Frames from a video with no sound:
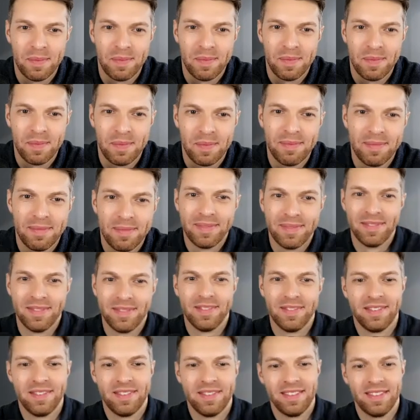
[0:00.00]

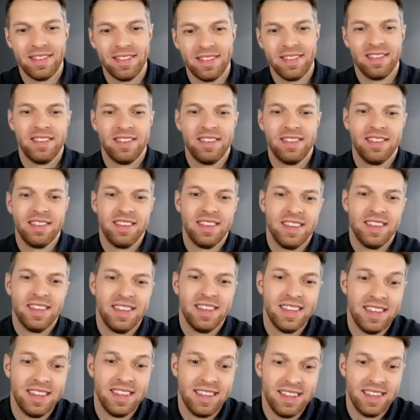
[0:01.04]

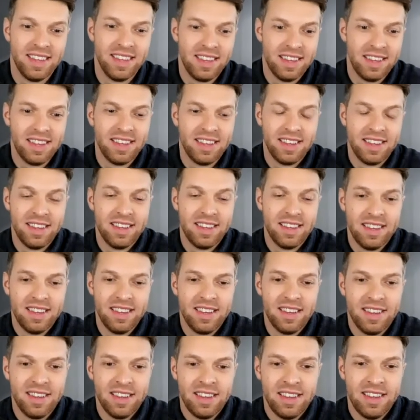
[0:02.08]

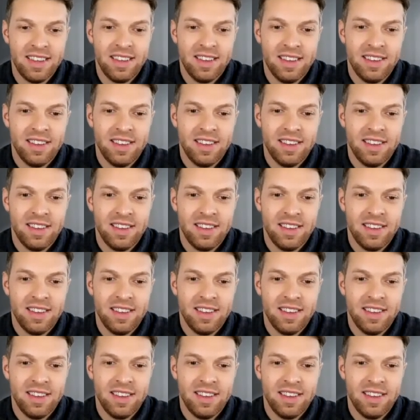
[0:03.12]
[no speech]